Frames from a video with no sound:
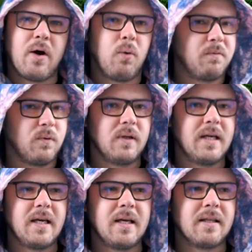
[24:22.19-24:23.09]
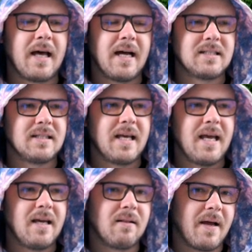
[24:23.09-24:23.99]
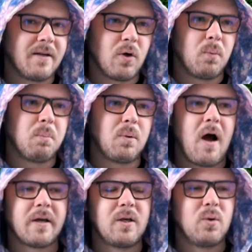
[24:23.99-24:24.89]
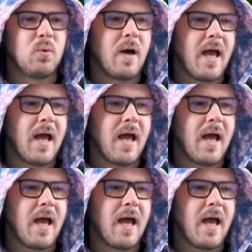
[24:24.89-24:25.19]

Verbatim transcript: Hopefully that they like don't block you,